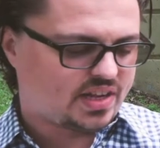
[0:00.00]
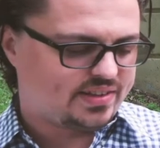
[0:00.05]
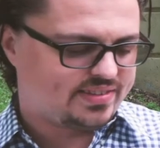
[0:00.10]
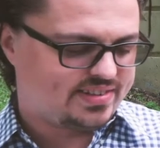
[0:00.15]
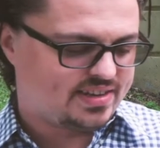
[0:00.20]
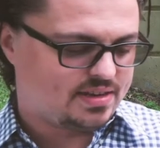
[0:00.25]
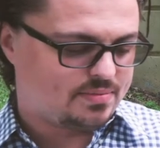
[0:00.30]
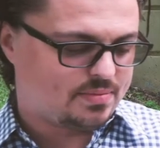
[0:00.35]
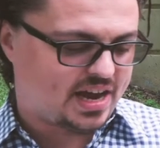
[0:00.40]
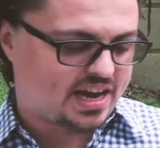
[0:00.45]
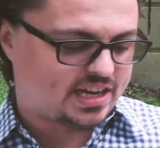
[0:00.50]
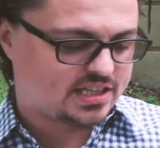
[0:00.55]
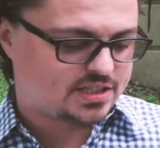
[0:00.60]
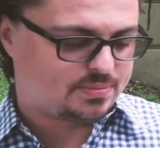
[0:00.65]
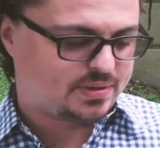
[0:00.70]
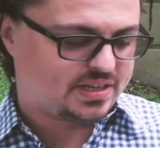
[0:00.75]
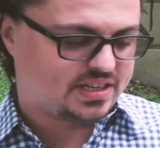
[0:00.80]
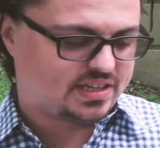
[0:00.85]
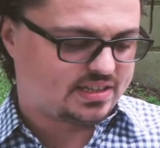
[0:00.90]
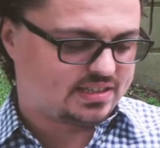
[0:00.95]

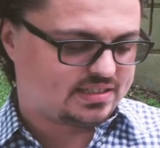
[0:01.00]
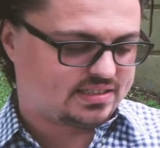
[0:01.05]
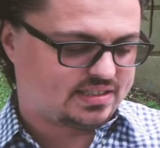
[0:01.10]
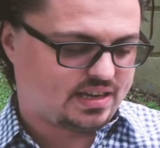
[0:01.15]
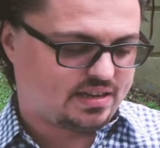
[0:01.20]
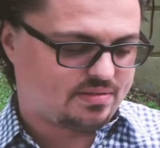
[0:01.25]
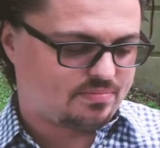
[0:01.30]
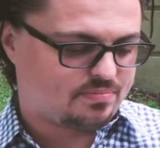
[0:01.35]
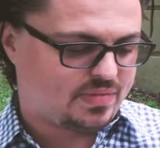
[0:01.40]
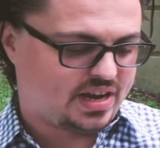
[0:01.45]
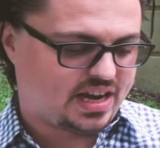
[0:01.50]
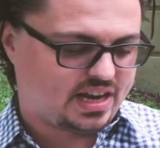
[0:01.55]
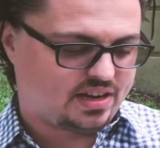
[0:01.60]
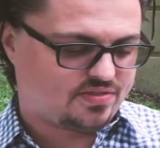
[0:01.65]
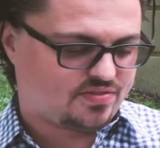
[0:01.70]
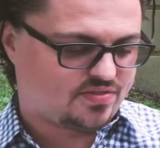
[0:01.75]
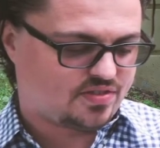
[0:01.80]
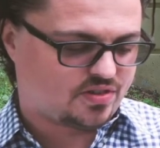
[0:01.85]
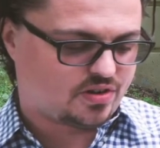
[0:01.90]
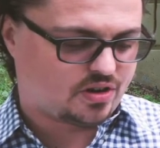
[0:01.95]
TMax, because it
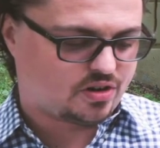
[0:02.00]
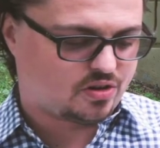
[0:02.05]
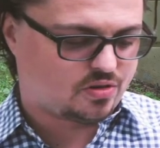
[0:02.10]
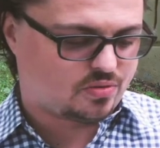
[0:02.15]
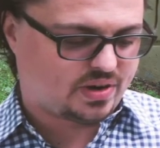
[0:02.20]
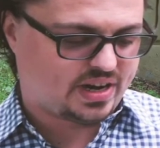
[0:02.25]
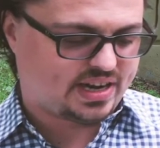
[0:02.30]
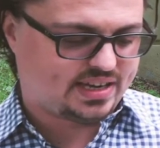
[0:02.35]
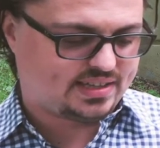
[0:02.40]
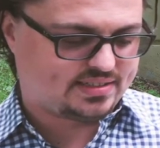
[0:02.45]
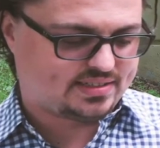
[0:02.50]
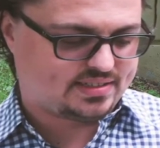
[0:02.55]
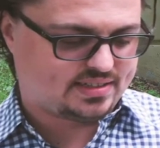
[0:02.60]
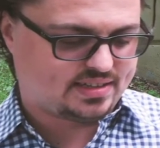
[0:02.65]
made for a great